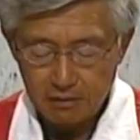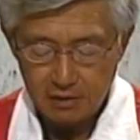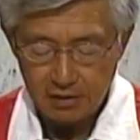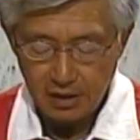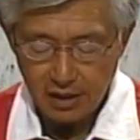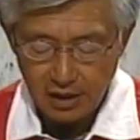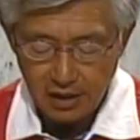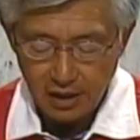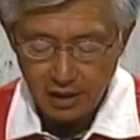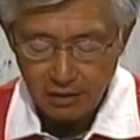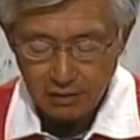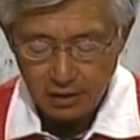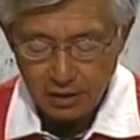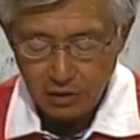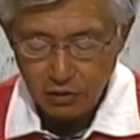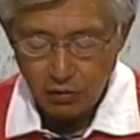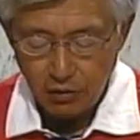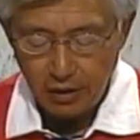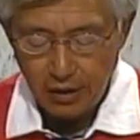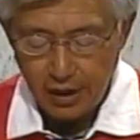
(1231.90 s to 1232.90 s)
thinking in
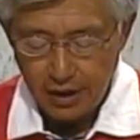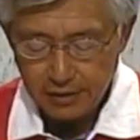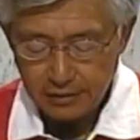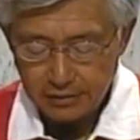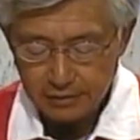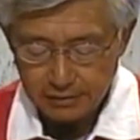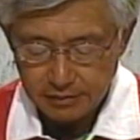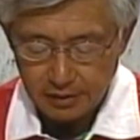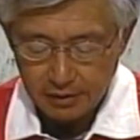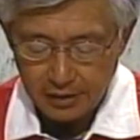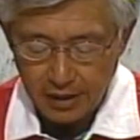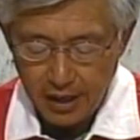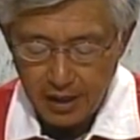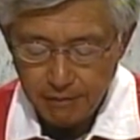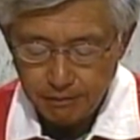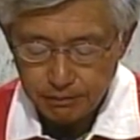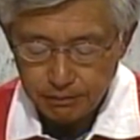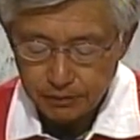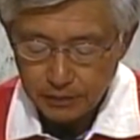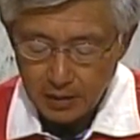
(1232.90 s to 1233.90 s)
your head.
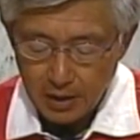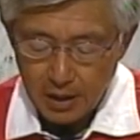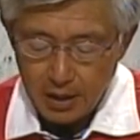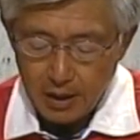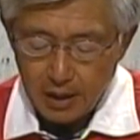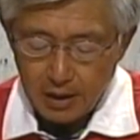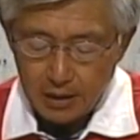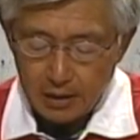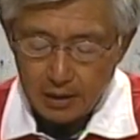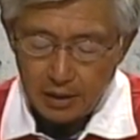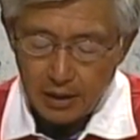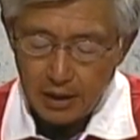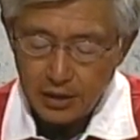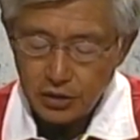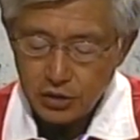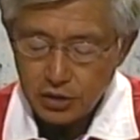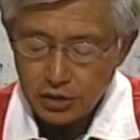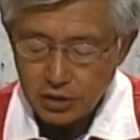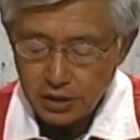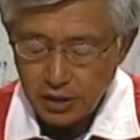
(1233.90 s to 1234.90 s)
Okay.
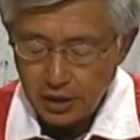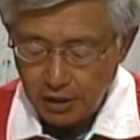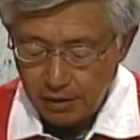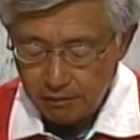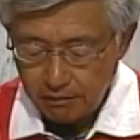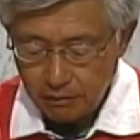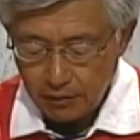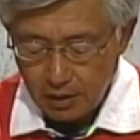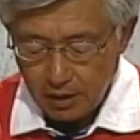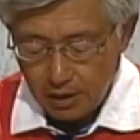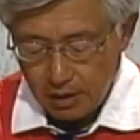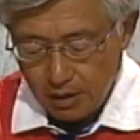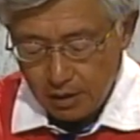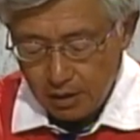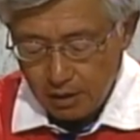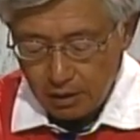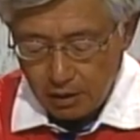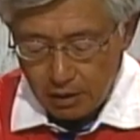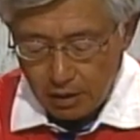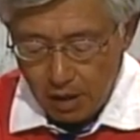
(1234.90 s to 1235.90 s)
Let's see.
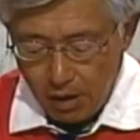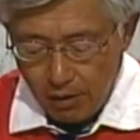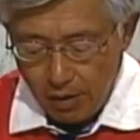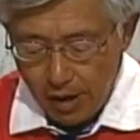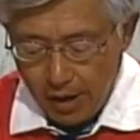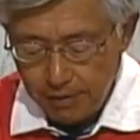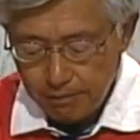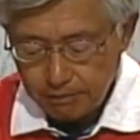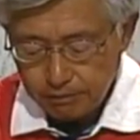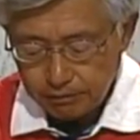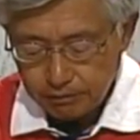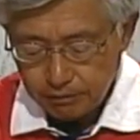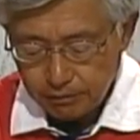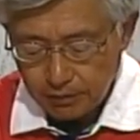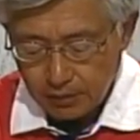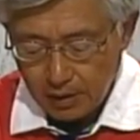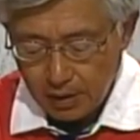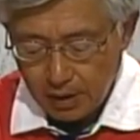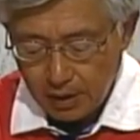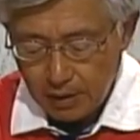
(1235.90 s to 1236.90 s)
All right.
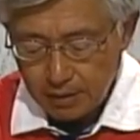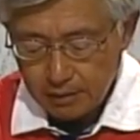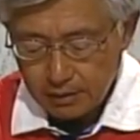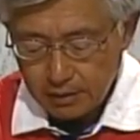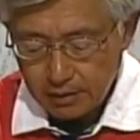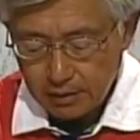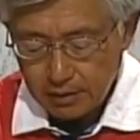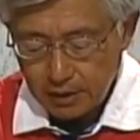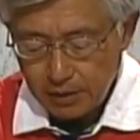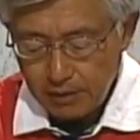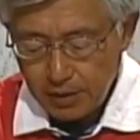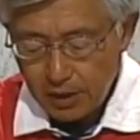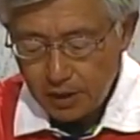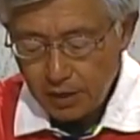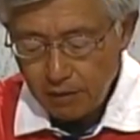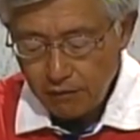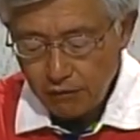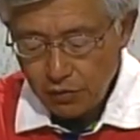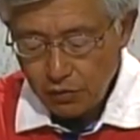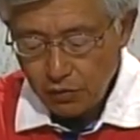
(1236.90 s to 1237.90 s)
Let me
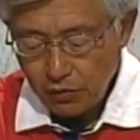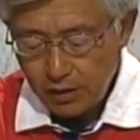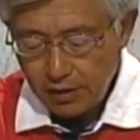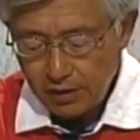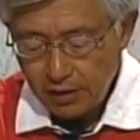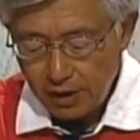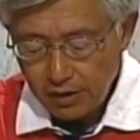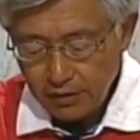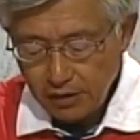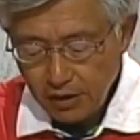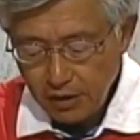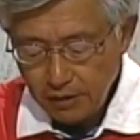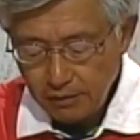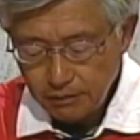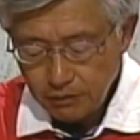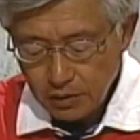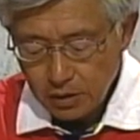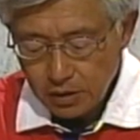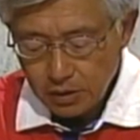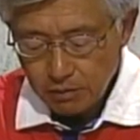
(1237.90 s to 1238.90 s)
give you another
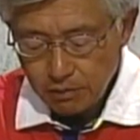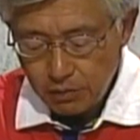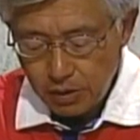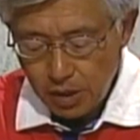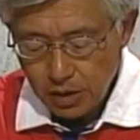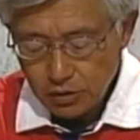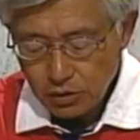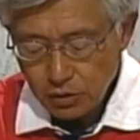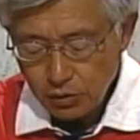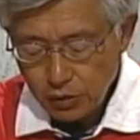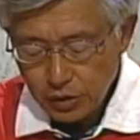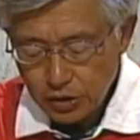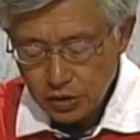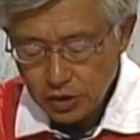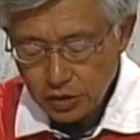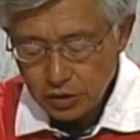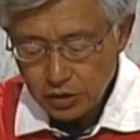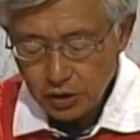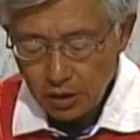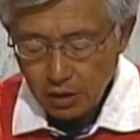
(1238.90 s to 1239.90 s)
puzzle, which
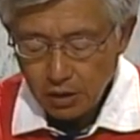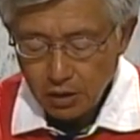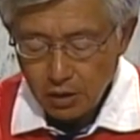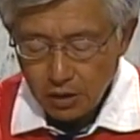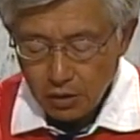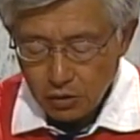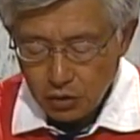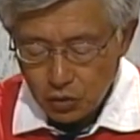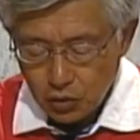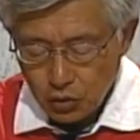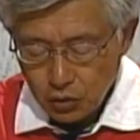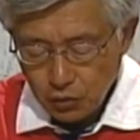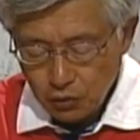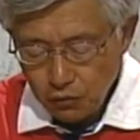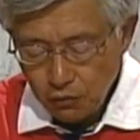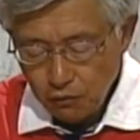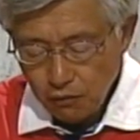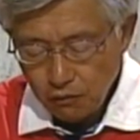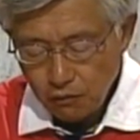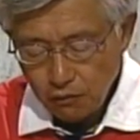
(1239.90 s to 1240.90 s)
is
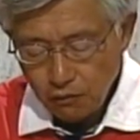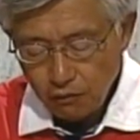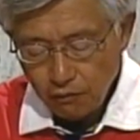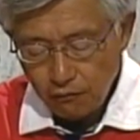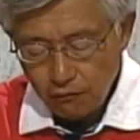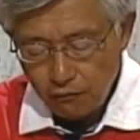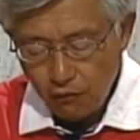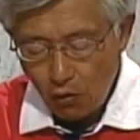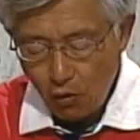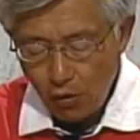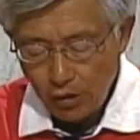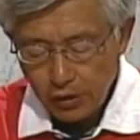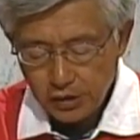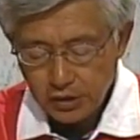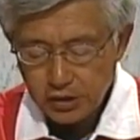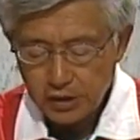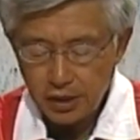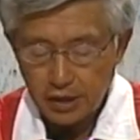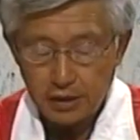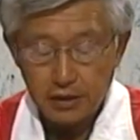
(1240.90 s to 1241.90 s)
2, 4,
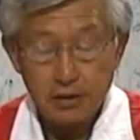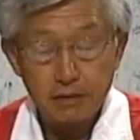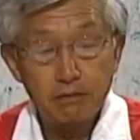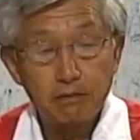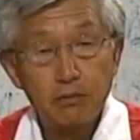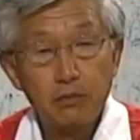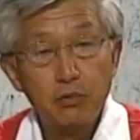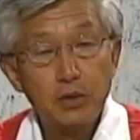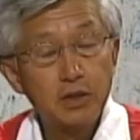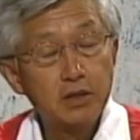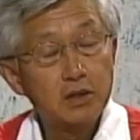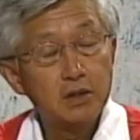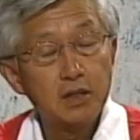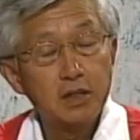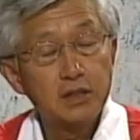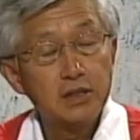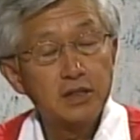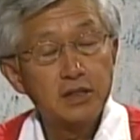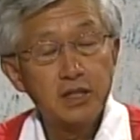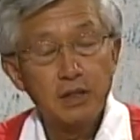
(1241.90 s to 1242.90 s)
6, which
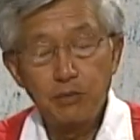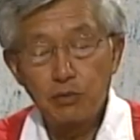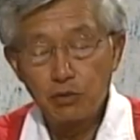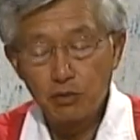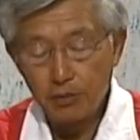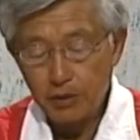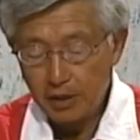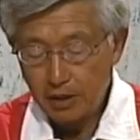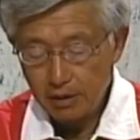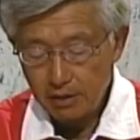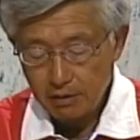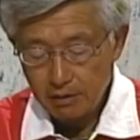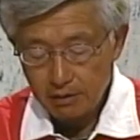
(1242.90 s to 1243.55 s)
doesn't seem to be